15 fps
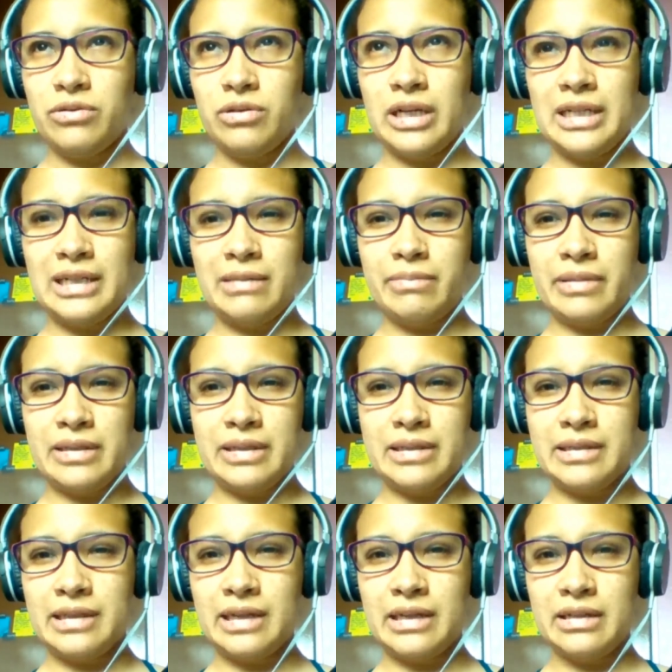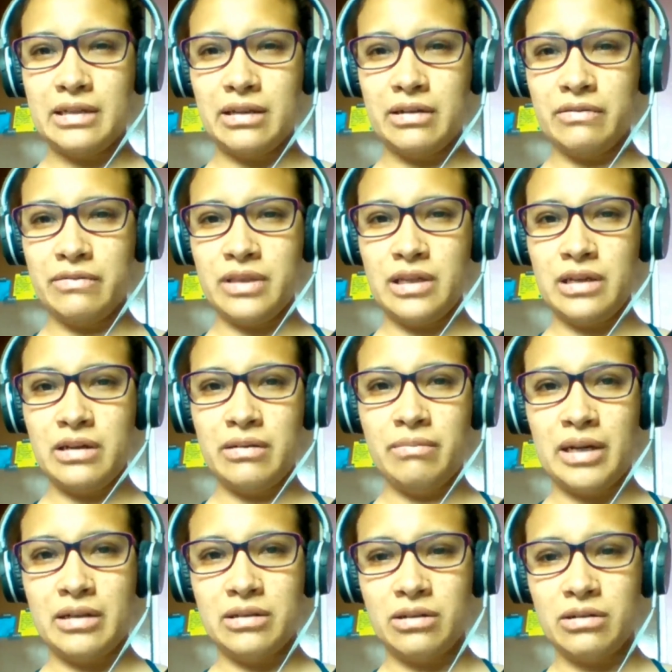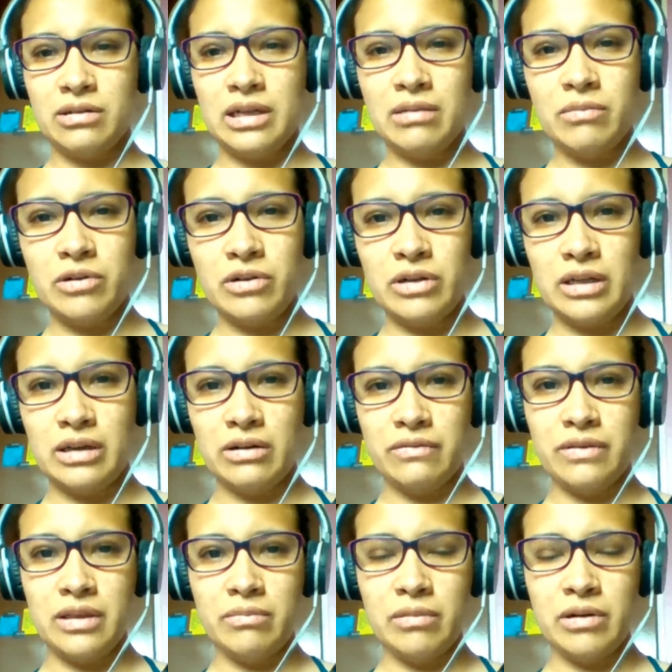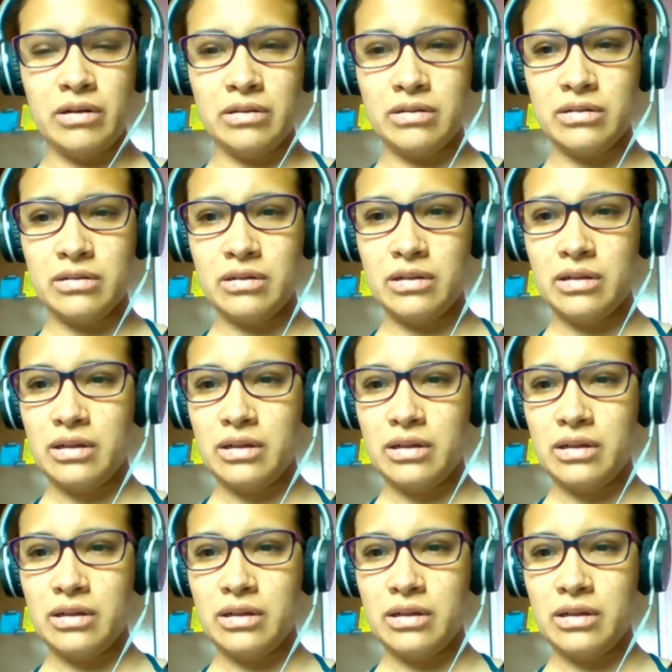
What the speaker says: 20% of my total money of the month.